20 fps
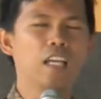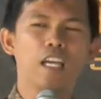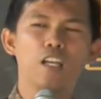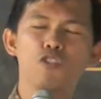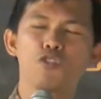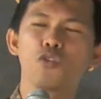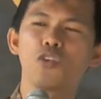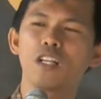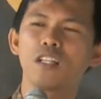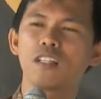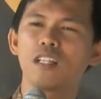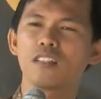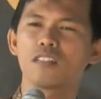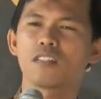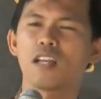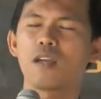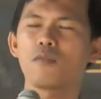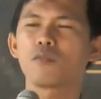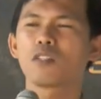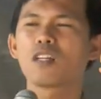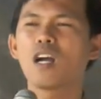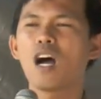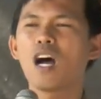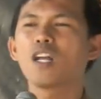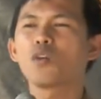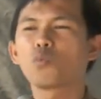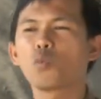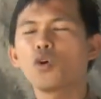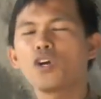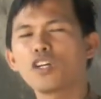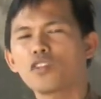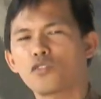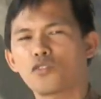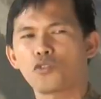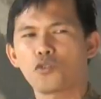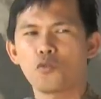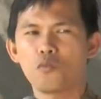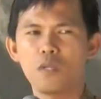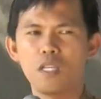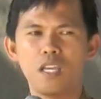And during that time, God worked
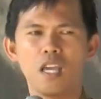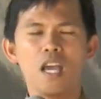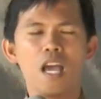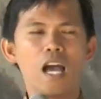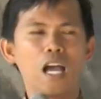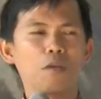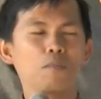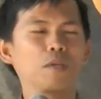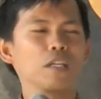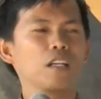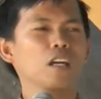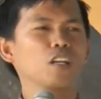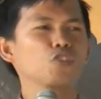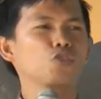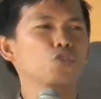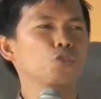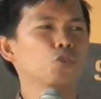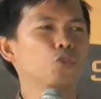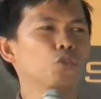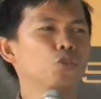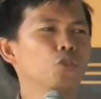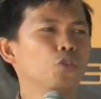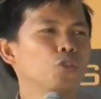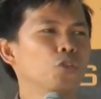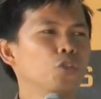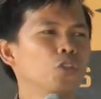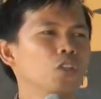through me. I began to,